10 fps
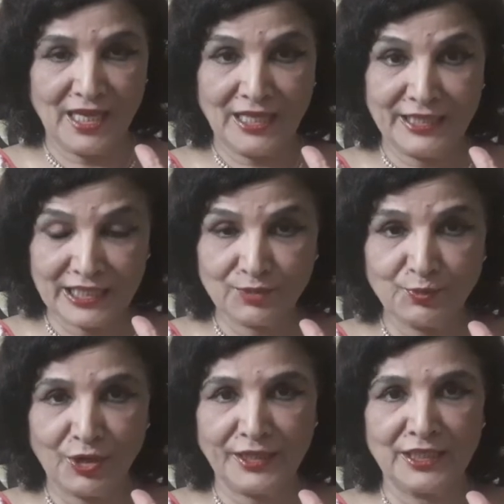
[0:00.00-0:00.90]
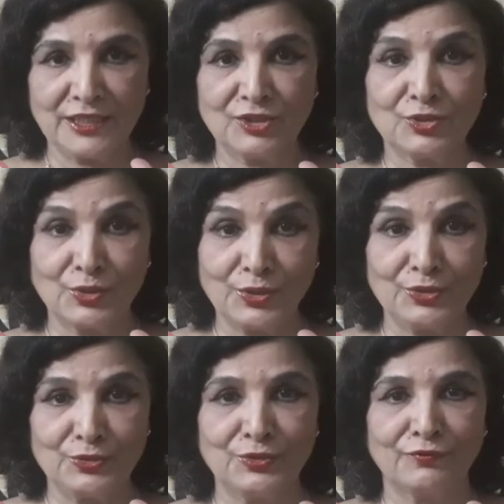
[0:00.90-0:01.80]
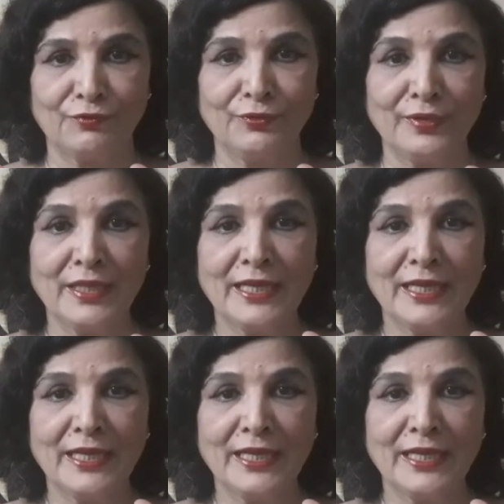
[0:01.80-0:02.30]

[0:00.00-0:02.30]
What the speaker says: This point is so useful